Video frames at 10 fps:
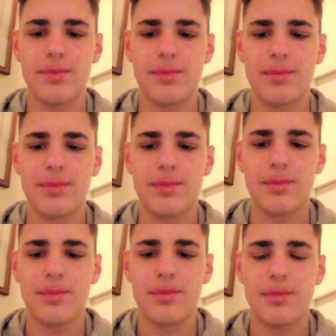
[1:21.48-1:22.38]

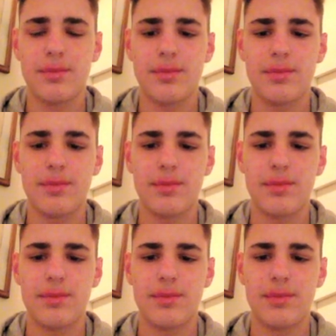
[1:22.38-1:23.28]

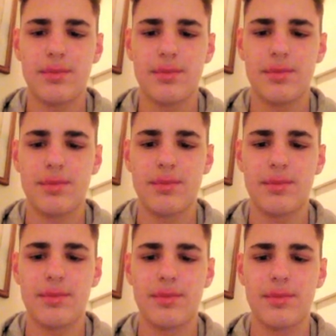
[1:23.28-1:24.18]

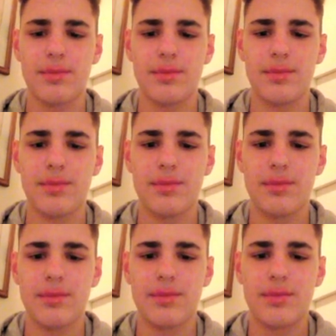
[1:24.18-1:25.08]

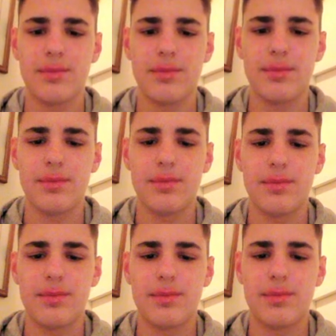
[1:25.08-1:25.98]

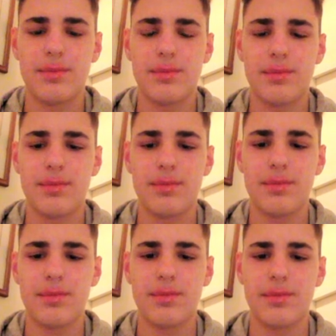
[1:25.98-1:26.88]

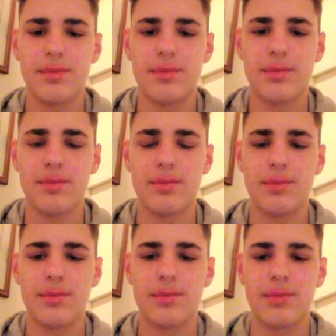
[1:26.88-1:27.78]

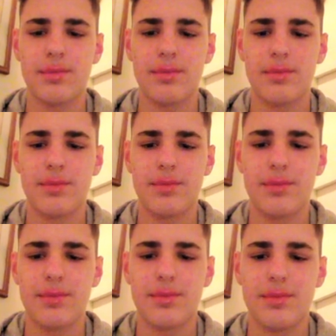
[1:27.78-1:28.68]

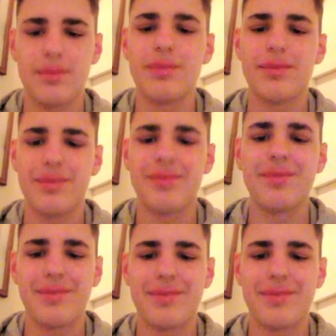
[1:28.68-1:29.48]
No words are spoken by the person on screen.